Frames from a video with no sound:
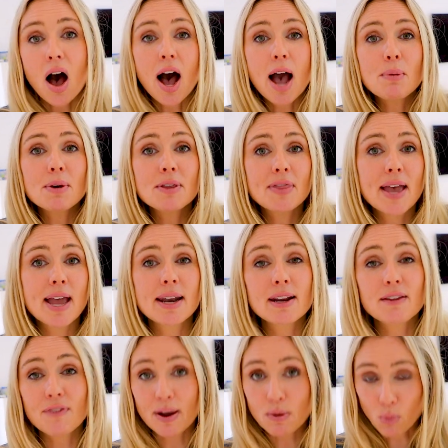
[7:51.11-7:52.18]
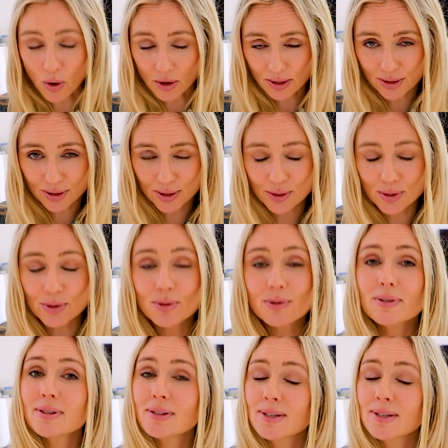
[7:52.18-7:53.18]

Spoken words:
I would then, if I wanted to,